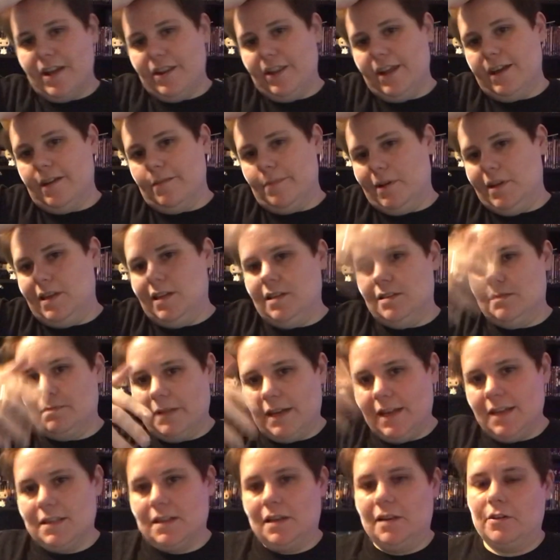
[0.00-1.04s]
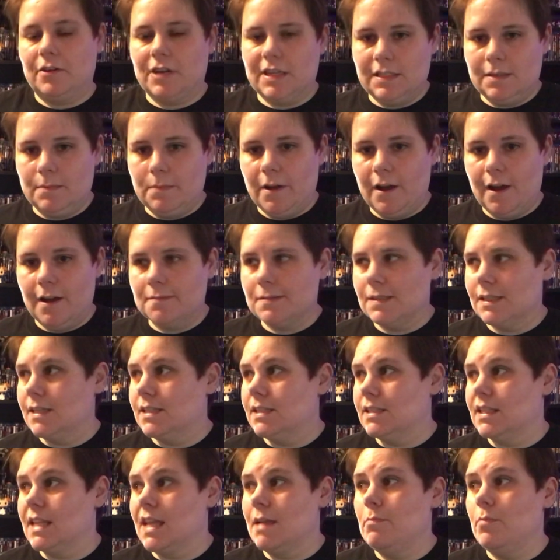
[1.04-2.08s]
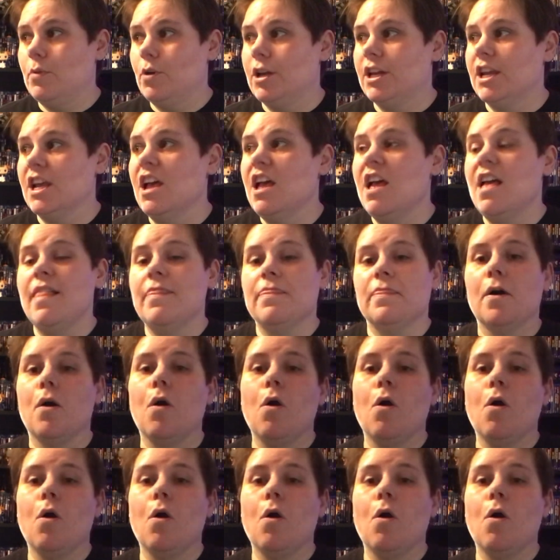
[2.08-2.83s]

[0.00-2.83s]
like about his place and Crazy Bob's is they put the